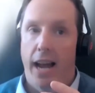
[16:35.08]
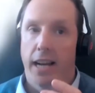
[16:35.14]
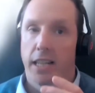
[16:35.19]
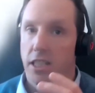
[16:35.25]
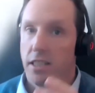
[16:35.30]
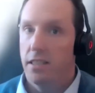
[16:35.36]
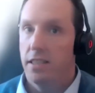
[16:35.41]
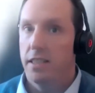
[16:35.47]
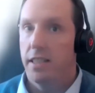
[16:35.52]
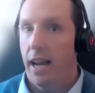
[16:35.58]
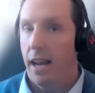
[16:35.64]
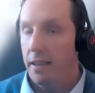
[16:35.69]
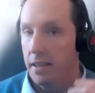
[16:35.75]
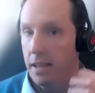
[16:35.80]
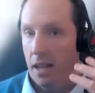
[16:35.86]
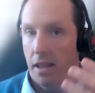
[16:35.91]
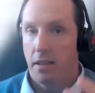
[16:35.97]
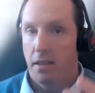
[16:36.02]
agency
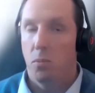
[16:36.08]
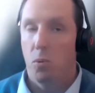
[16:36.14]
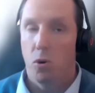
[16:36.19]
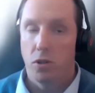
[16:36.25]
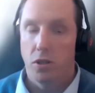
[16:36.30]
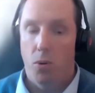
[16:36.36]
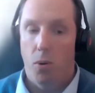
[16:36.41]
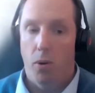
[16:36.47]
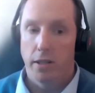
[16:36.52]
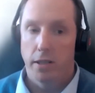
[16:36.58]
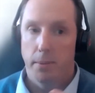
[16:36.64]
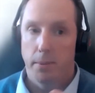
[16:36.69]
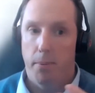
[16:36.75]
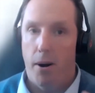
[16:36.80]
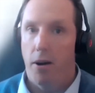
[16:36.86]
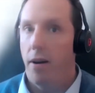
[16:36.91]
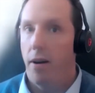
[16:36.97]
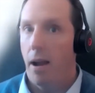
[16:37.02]
and the water quality
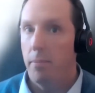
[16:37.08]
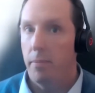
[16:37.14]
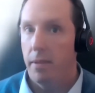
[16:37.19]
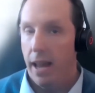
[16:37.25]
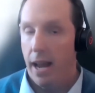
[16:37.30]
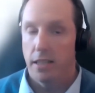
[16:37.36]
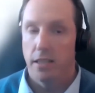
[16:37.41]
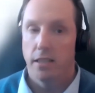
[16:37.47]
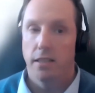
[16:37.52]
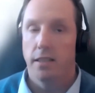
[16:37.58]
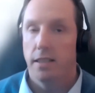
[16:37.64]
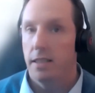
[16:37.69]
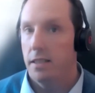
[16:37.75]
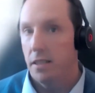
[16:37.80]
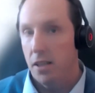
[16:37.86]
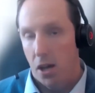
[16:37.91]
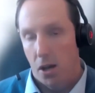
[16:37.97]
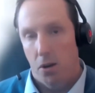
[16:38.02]
program the agency
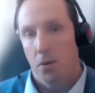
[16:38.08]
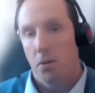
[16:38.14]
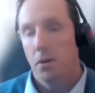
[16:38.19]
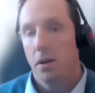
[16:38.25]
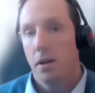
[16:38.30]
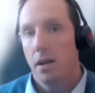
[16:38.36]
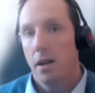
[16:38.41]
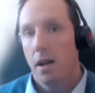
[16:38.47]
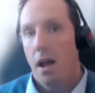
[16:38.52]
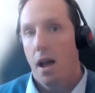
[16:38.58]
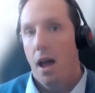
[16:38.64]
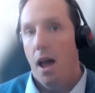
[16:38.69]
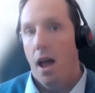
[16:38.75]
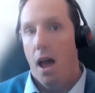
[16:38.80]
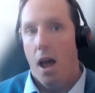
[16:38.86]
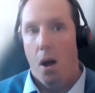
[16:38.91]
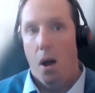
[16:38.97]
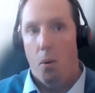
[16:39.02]

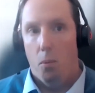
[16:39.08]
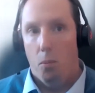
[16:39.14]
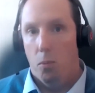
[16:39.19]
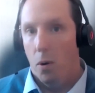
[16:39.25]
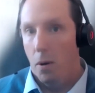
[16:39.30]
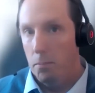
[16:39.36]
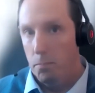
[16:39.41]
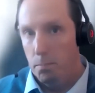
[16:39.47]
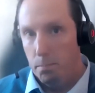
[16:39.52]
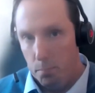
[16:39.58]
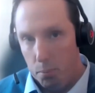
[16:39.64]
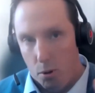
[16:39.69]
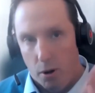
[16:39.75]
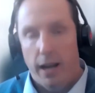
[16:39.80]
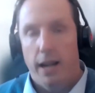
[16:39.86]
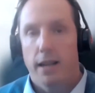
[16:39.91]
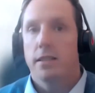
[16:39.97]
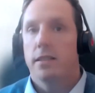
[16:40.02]
were
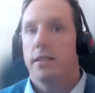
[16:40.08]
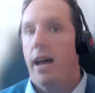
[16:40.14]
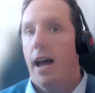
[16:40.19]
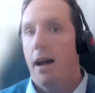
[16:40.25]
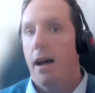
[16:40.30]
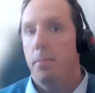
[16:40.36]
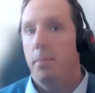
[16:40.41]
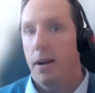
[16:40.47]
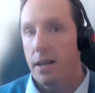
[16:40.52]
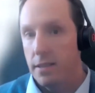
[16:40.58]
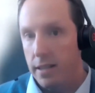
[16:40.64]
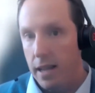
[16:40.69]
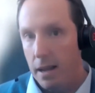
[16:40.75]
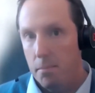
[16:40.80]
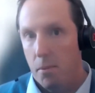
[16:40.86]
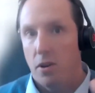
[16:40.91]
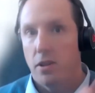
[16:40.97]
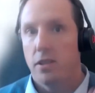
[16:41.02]
brilliant at, because
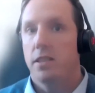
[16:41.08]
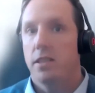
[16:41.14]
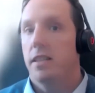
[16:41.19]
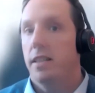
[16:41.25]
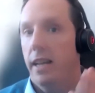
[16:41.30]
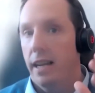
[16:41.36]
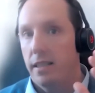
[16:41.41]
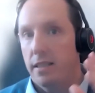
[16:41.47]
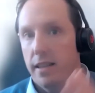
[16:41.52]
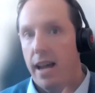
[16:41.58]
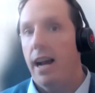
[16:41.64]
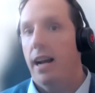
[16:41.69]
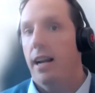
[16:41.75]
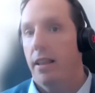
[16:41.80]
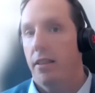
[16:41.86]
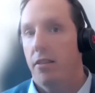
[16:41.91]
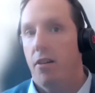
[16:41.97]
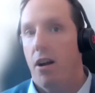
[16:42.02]
they monitored in
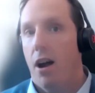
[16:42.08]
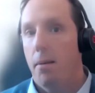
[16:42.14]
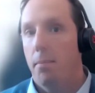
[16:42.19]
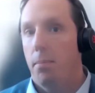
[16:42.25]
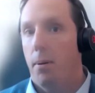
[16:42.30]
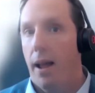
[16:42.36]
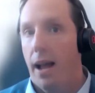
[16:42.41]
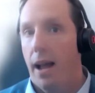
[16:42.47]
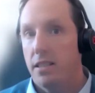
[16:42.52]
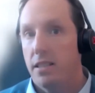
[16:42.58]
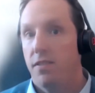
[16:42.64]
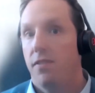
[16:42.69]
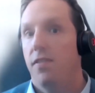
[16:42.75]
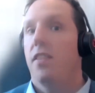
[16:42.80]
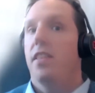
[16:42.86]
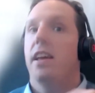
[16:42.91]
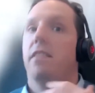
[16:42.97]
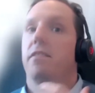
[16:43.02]
exactly the right place
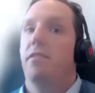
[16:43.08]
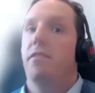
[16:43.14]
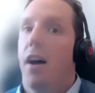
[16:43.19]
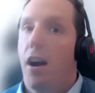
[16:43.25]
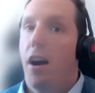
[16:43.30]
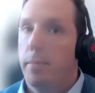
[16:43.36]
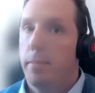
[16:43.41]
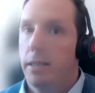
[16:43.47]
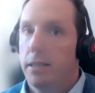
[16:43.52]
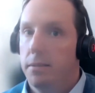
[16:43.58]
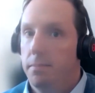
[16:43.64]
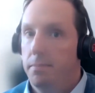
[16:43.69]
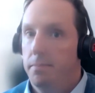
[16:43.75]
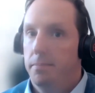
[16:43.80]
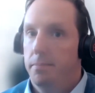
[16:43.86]
for the environment.